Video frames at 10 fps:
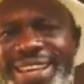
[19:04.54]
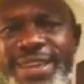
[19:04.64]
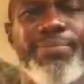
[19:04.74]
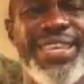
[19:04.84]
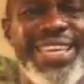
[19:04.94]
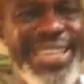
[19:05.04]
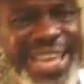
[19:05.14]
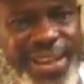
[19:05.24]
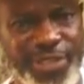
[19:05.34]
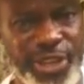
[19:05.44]

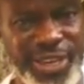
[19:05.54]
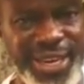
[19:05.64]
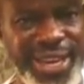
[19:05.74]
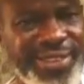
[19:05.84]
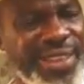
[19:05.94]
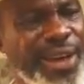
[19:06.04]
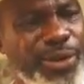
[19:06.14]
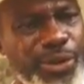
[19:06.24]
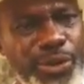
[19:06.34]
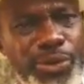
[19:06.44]
immediately after your cleanse. How
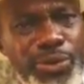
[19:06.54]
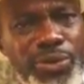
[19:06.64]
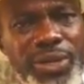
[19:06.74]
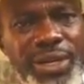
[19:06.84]
do you